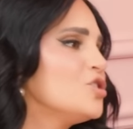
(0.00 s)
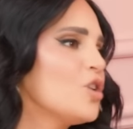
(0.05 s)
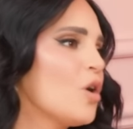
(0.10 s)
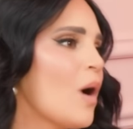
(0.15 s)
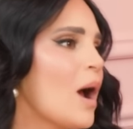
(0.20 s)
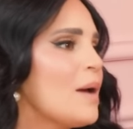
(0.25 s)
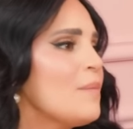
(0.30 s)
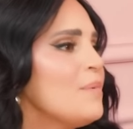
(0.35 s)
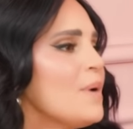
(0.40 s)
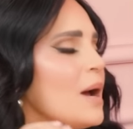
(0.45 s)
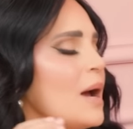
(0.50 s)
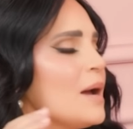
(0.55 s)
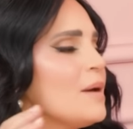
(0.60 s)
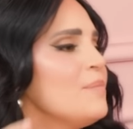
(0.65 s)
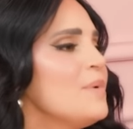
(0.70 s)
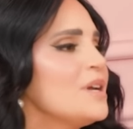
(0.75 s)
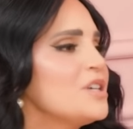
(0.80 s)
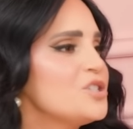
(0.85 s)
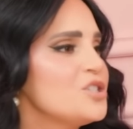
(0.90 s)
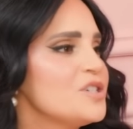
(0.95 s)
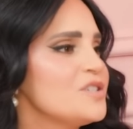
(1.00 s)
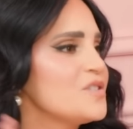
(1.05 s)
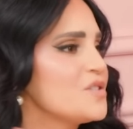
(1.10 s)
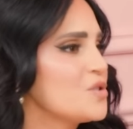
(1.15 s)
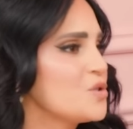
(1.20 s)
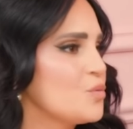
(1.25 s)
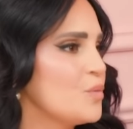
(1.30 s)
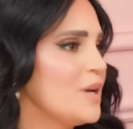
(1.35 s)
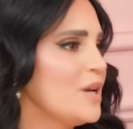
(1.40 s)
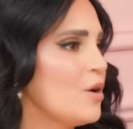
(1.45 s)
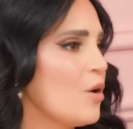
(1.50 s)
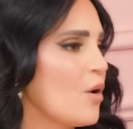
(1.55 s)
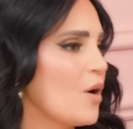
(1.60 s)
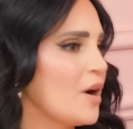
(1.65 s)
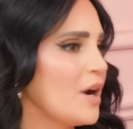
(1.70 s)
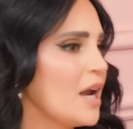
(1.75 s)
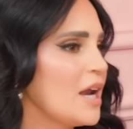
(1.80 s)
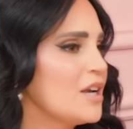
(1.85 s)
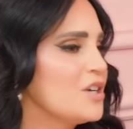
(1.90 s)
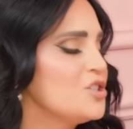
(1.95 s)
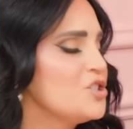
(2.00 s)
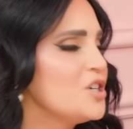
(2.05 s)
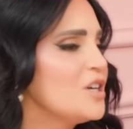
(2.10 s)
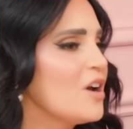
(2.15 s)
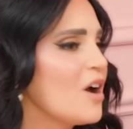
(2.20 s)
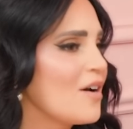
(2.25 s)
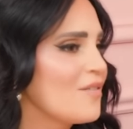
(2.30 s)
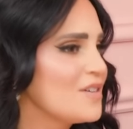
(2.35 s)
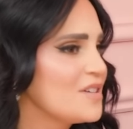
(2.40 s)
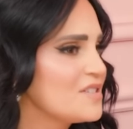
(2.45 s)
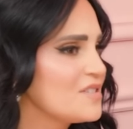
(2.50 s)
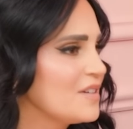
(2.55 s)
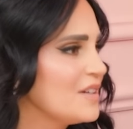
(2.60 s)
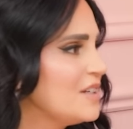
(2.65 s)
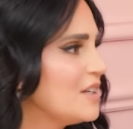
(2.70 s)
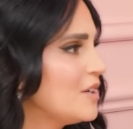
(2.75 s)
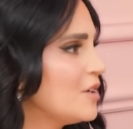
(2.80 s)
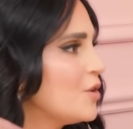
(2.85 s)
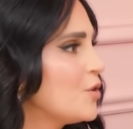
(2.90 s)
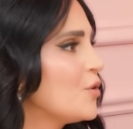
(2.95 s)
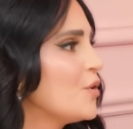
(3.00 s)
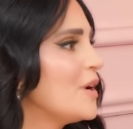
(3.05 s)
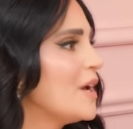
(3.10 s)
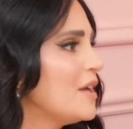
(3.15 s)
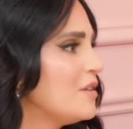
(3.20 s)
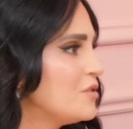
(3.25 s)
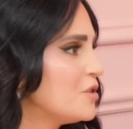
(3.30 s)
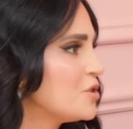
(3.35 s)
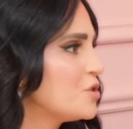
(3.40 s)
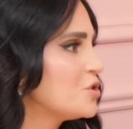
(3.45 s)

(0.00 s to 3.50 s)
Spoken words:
know. I bet she's a sweetheart, and she obviously didn't create the